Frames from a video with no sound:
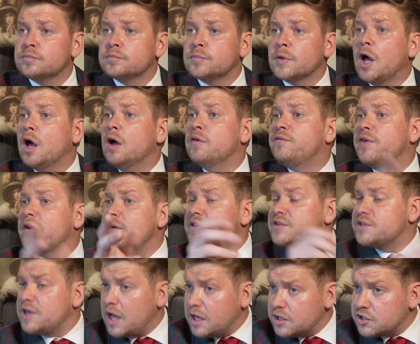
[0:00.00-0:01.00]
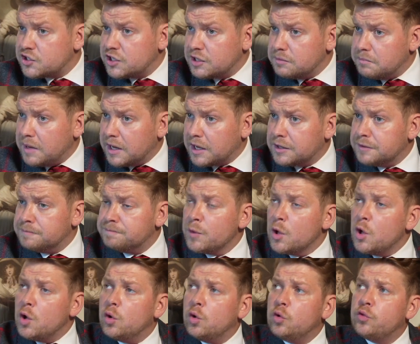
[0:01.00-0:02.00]
Very touching, Meghan,
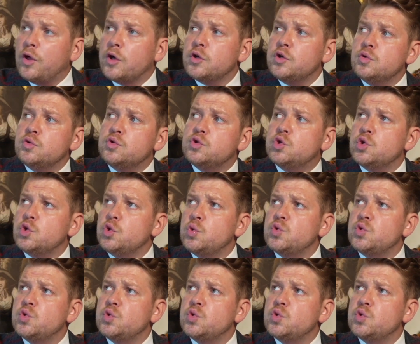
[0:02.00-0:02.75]
although you do